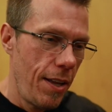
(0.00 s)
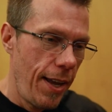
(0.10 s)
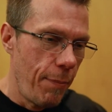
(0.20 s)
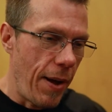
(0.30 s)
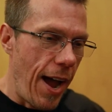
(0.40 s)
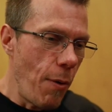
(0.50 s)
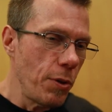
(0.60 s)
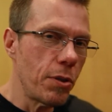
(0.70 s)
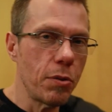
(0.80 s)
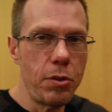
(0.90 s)
But I was
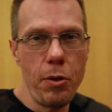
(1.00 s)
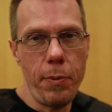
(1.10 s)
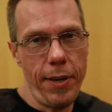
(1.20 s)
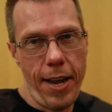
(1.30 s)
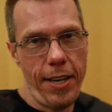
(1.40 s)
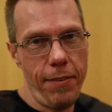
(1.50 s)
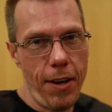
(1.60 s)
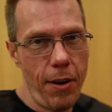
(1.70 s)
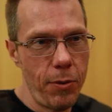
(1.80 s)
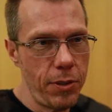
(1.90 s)
so stupid and naive.
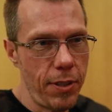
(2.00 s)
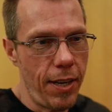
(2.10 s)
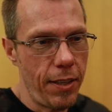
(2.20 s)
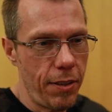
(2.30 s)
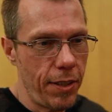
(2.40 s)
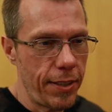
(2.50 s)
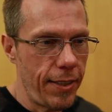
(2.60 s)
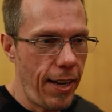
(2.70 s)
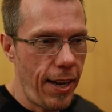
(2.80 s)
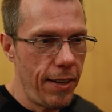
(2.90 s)
I always thought, like
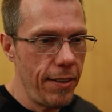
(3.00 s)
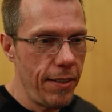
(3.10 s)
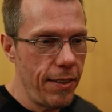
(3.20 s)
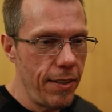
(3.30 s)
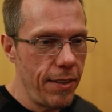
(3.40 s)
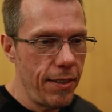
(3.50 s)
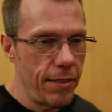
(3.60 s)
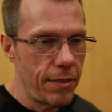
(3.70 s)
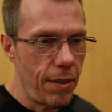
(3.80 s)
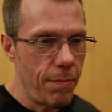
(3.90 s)
they had
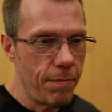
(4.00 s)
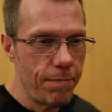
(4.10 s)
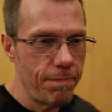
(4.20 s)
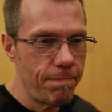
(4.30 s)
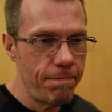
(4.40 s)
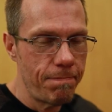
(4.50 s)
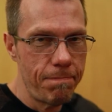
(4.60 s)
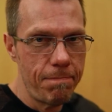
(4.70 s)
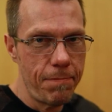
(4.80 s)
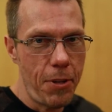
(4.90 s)
some
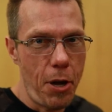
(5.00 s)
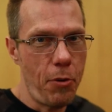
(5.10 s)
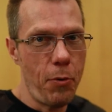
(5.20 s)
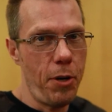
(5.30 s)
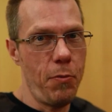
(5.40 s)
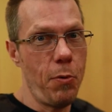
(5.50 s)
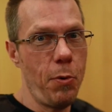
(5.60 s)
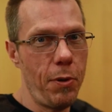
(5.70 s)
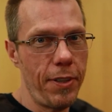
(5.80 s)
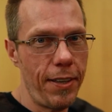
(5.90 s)
unwritten
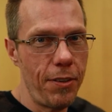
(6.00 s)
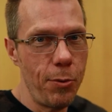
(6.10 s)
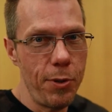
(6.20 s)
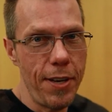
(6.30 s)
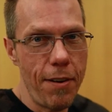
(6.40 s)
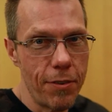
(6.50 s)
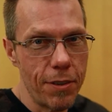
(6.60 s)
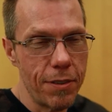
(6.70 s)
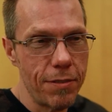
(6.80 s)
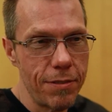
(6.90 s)
rule that you would never,